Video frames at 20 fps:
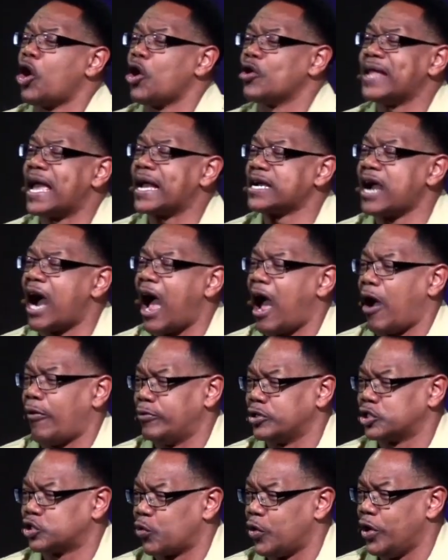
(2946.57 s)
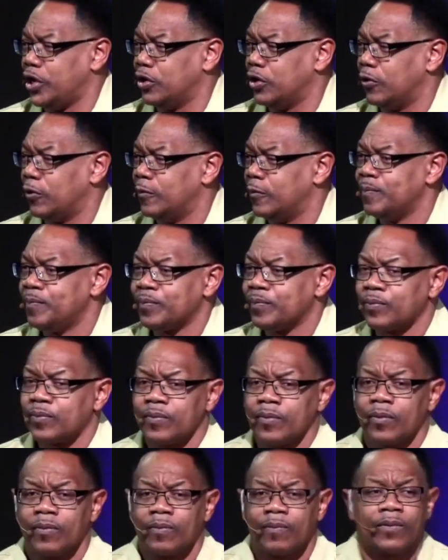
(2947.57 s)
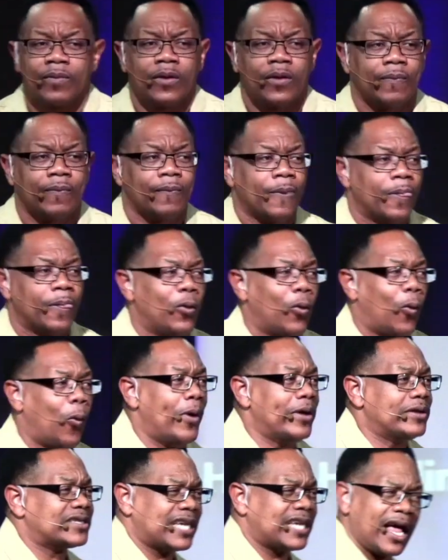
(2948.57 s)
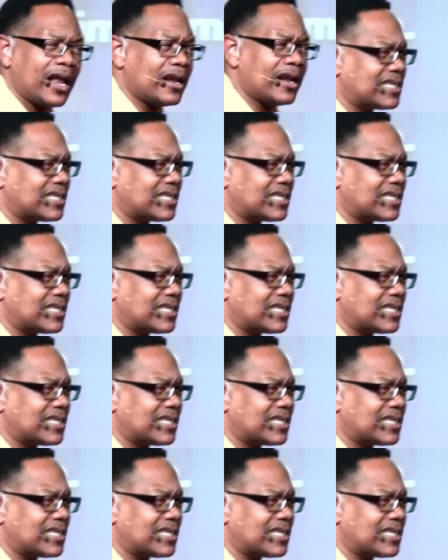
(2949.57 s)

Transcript: that God was real? When did